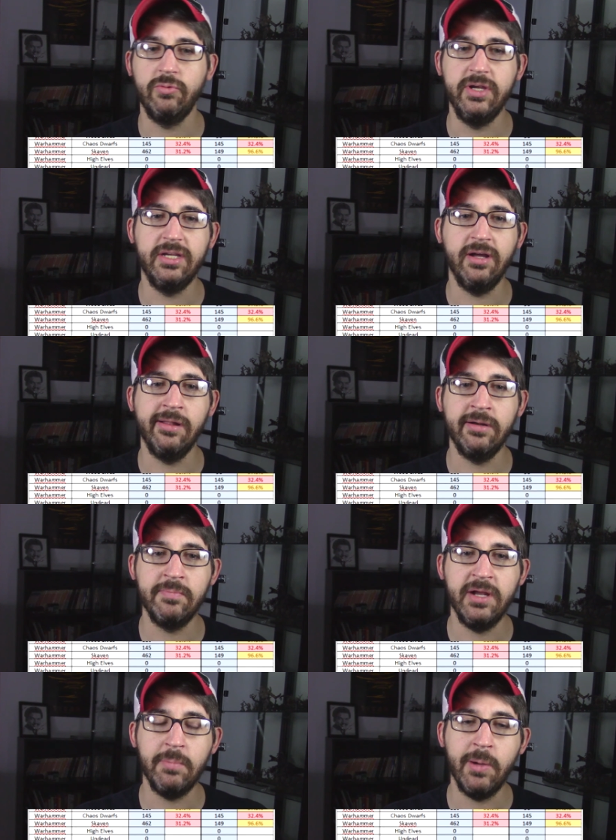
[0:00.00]
color
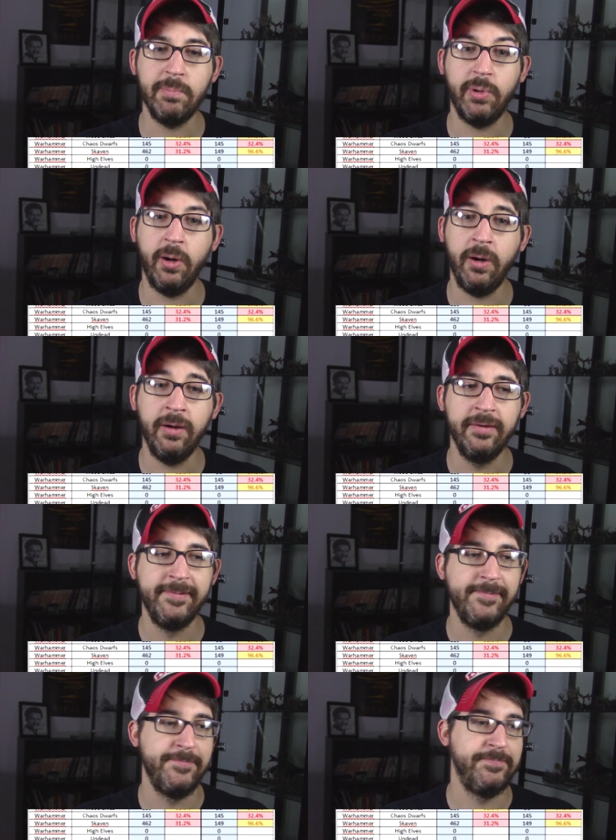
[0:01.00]
minimum per
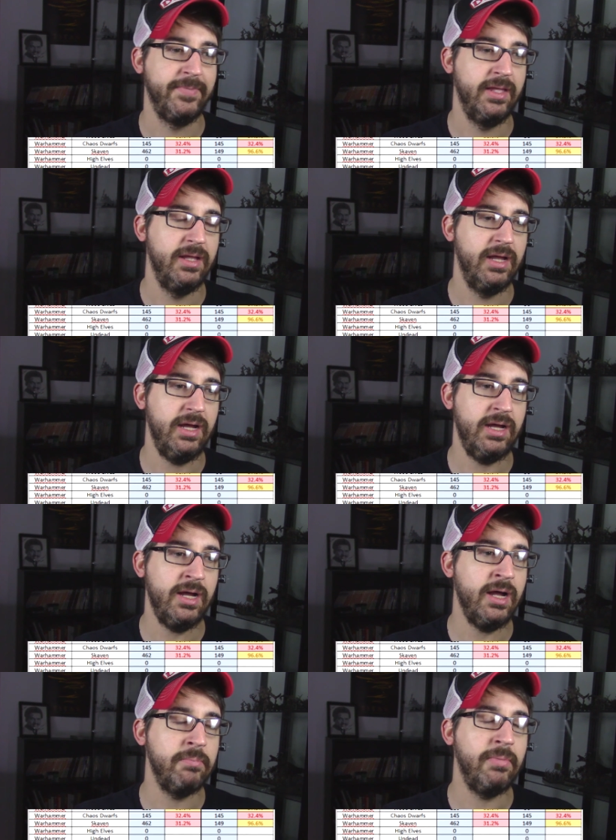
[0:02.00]

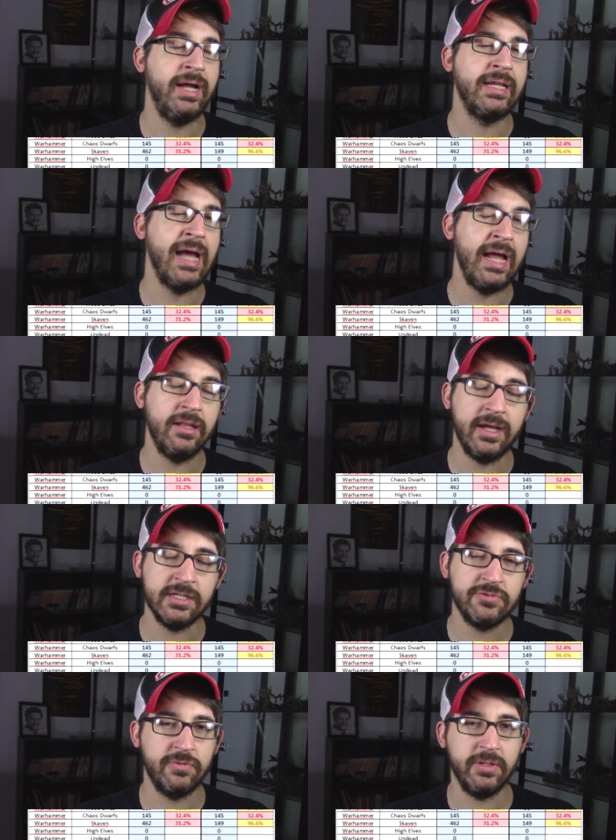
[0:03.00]
my
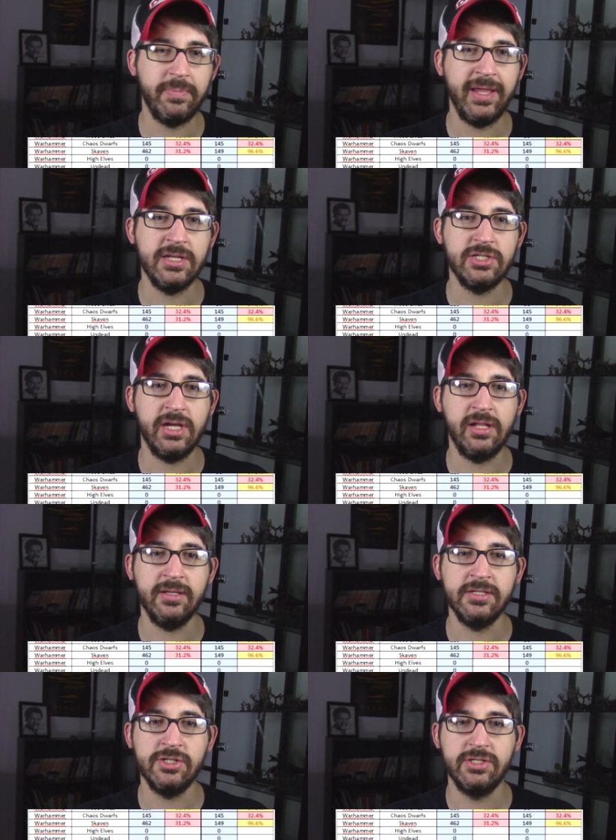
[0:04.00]
guidelines for the paint
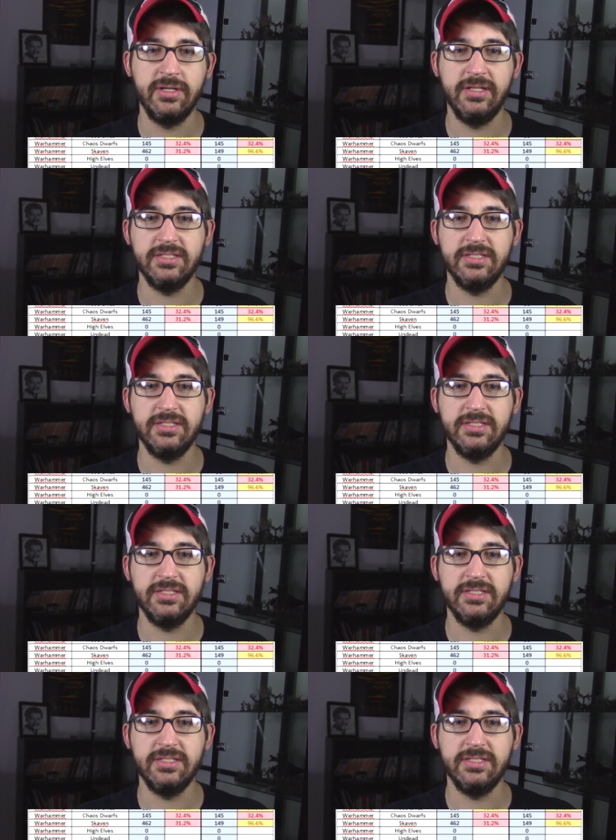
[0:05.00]
challenge.